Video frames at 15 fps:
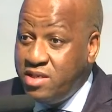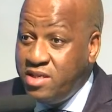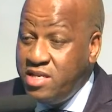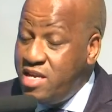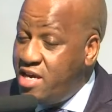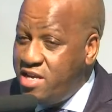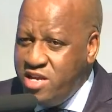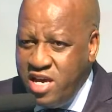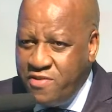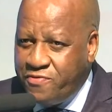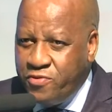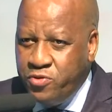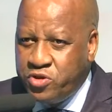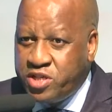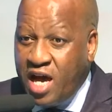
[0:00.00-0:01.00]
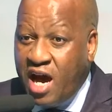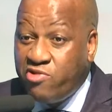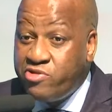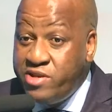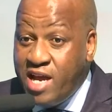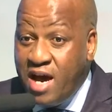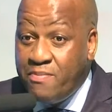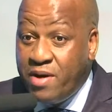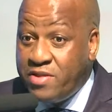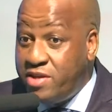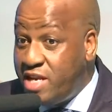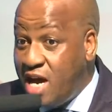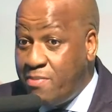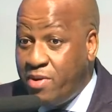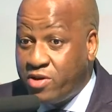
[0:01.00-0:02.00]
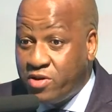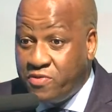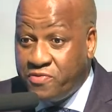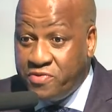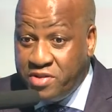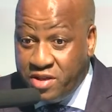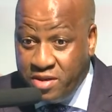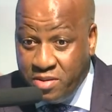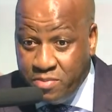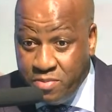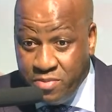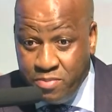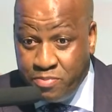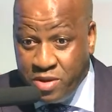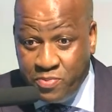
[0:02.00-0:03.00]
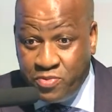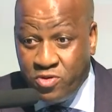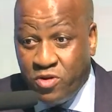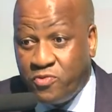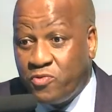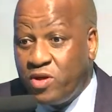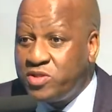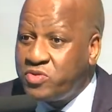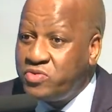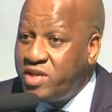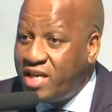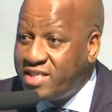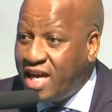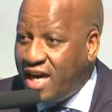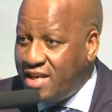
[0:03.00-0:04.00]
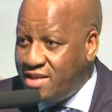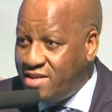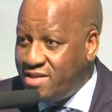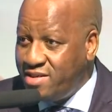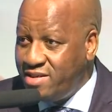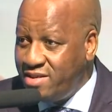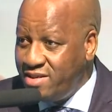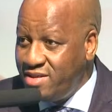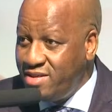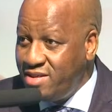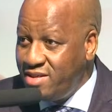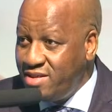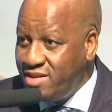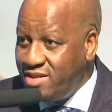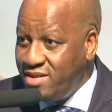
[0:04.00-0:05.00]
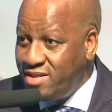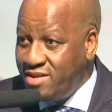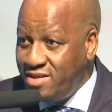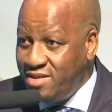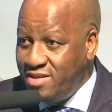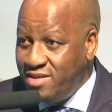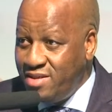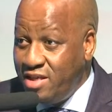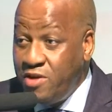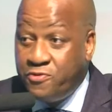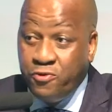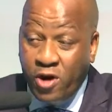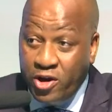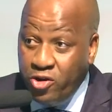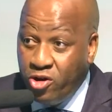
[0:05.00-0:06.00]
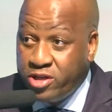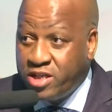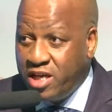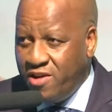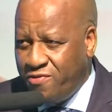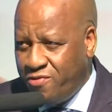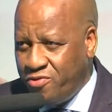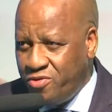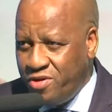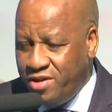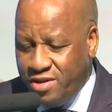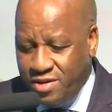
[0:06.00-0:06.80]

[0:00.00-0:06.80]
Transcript: in the near future, outnumber the number of the people of KwaZulu-Natal, if we are not careful.